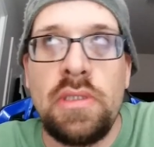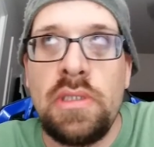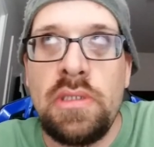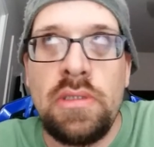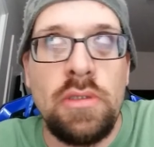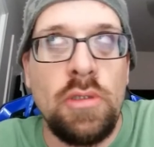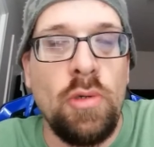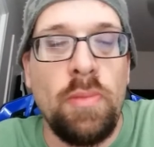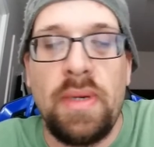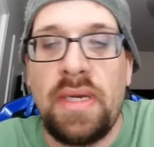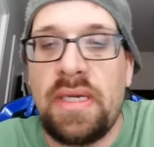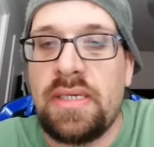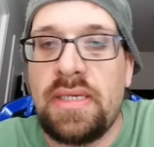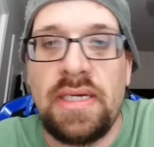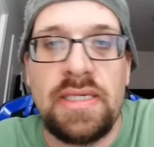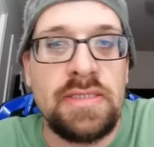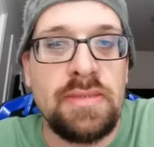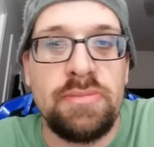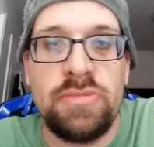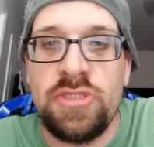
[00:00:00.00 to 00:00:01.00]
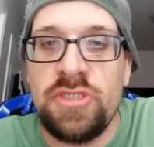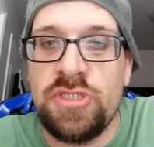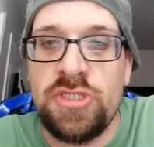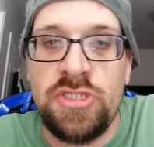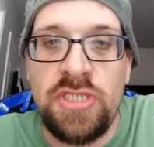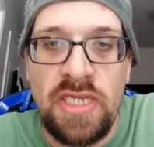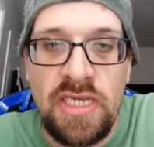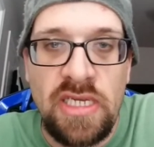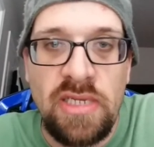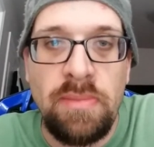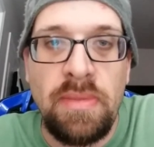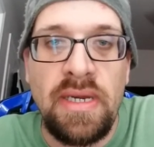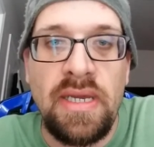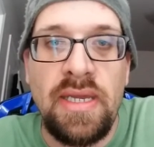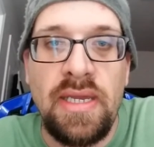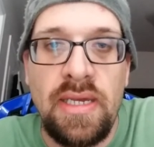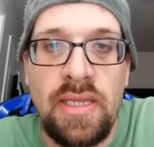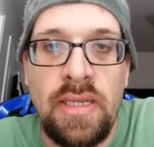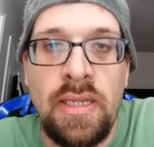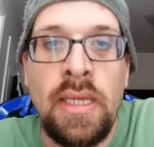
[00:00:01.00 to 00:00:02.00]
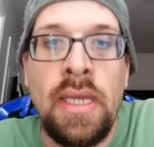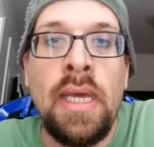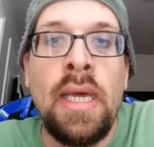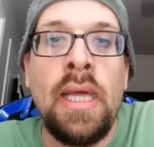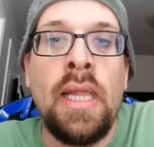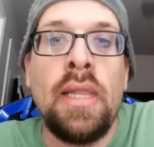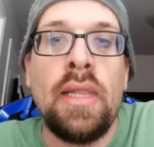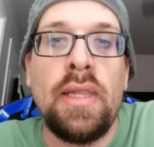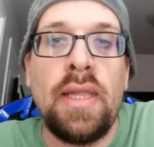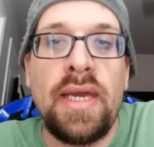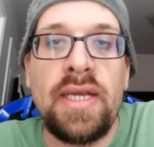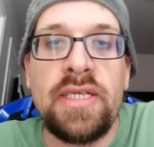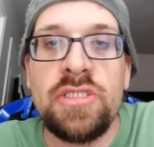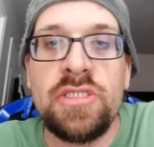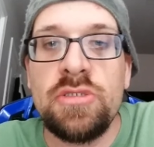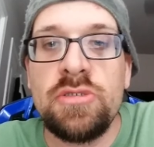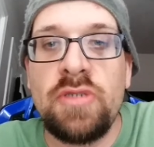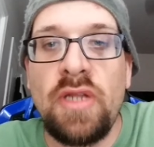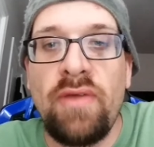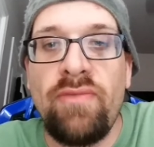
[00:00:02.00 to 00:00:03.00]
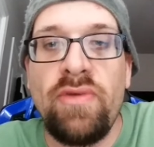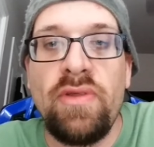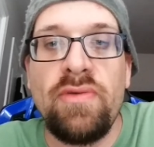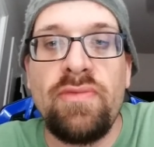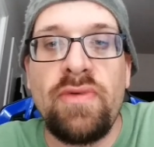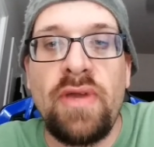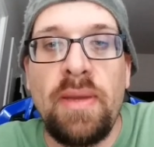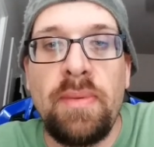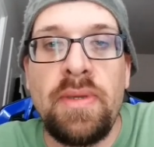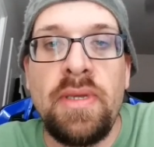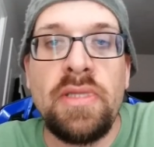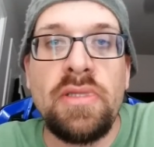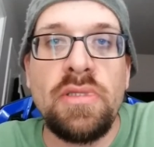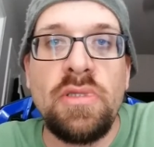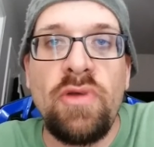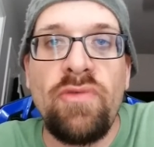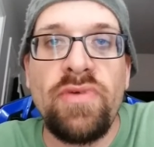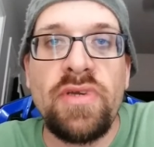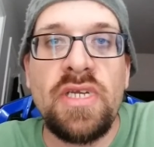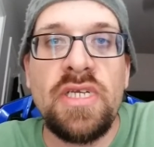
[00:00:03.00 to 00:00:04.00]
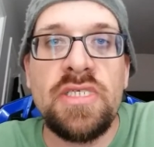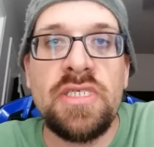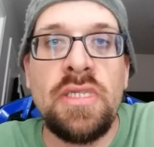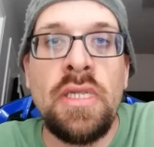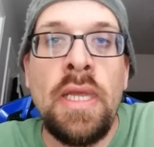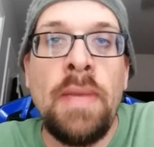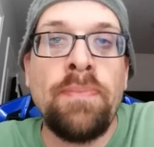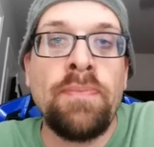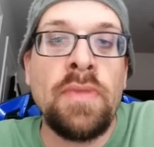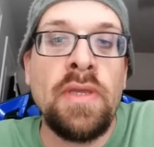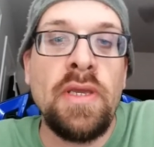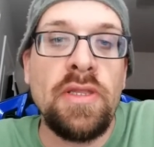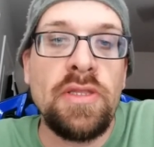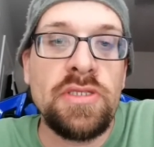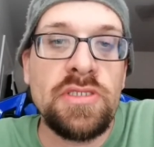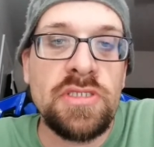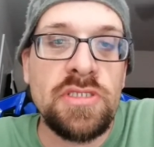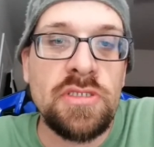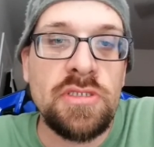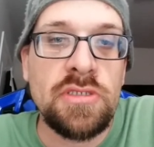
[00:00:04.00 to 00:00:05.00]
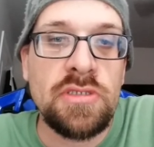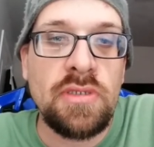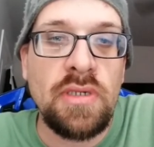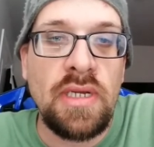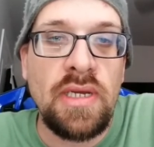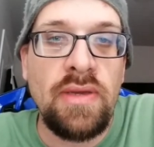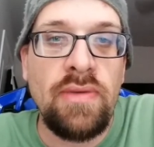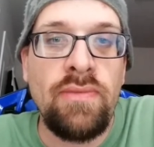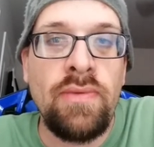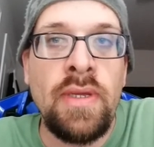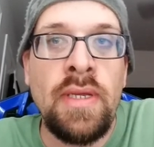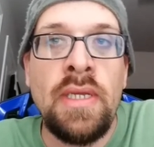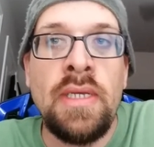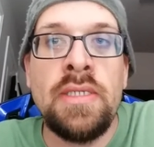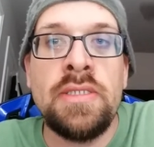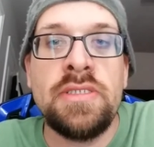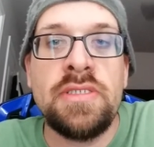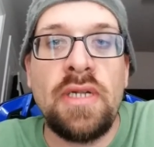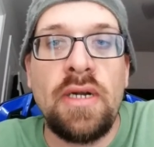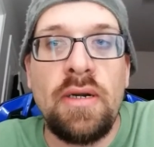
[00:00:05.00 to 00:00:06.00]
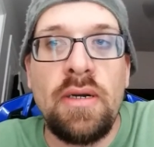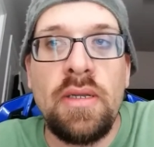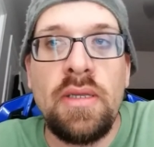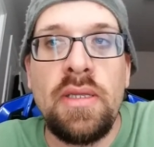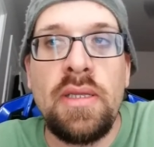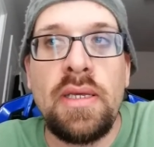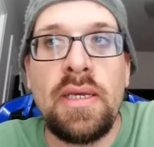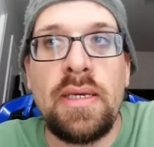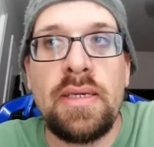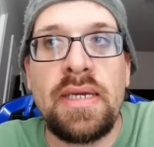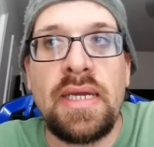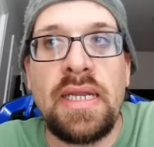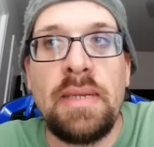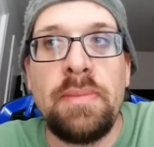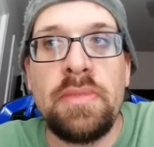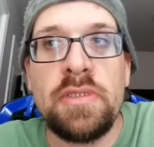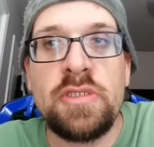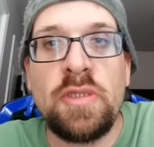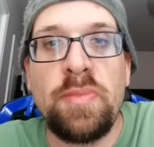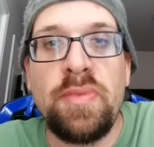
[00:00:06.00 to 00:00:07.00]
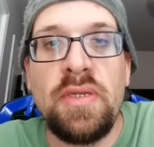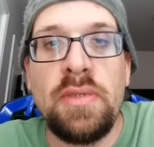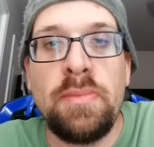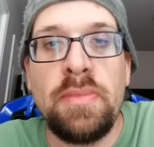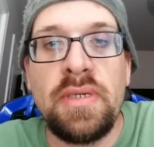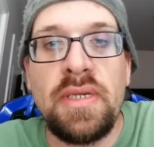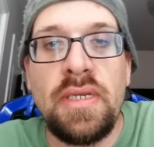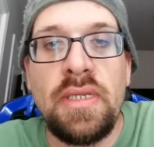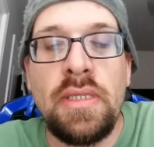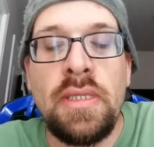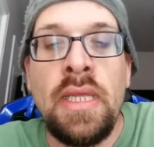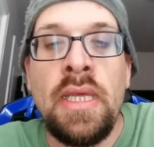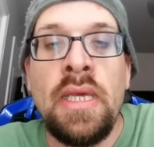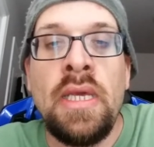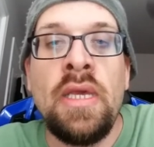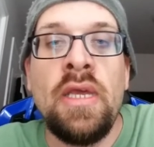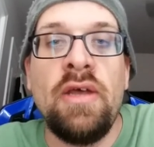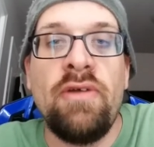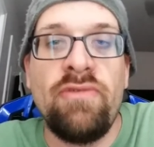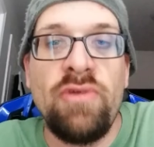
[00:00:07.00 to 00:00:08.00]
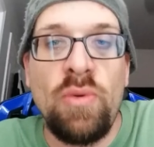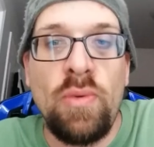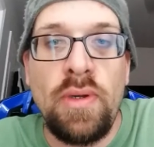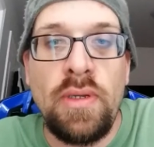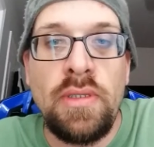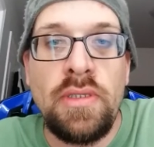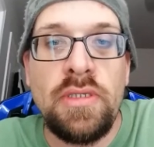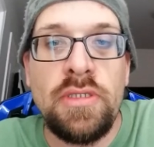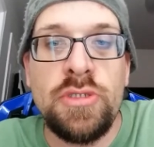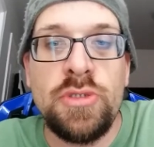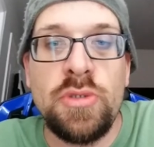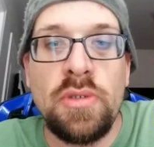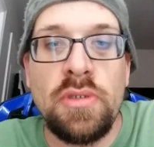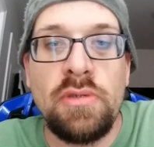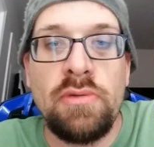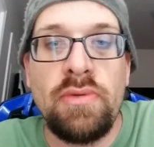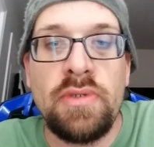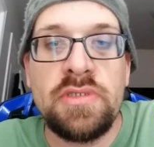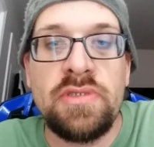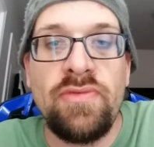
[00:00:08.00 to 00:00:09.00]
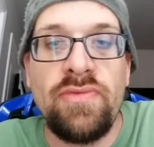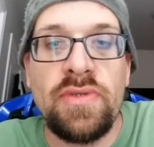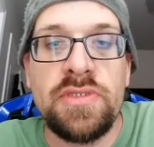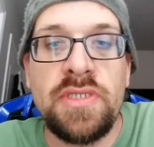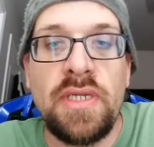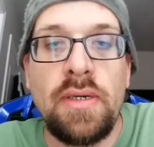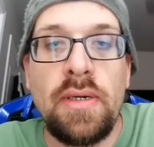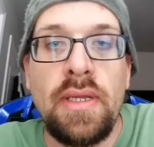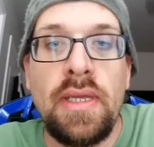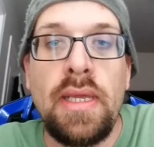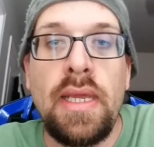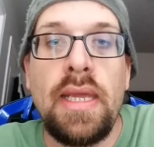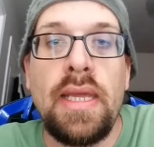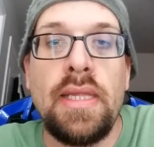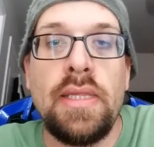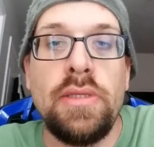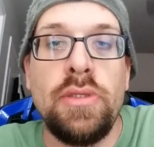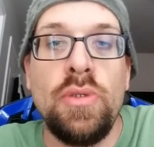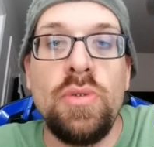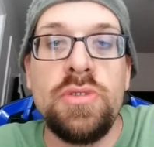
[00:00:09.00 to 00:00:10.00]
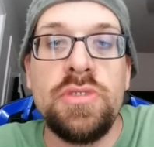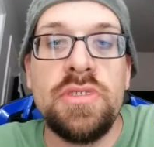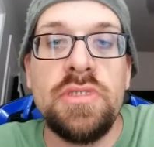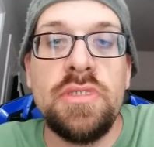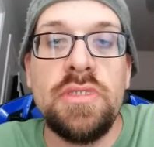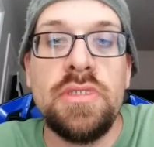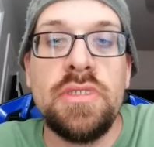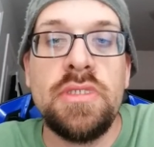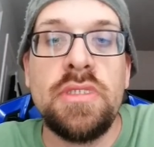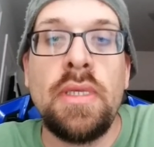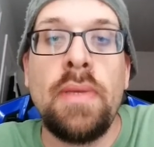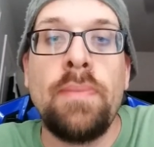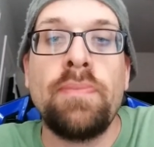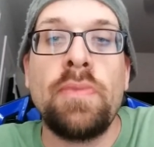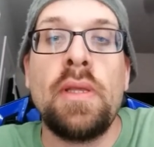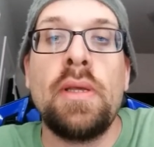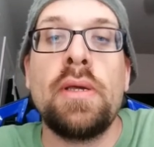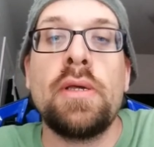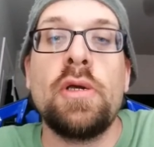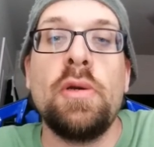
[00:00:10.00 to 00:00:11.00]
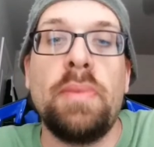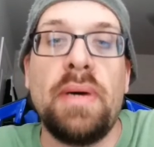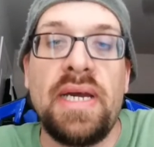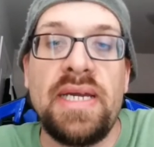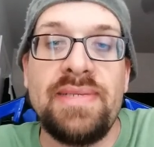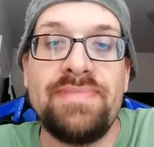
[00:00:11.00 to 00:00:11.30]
Oh my gosh, I'm just shaking my head. Like, subscribe, you've kind of hit the notification, hit the subscribe. Sorry, I kind of messed up in the beginning. Everyone, enjoy the rest of your Saturday and deuces. Goodbye.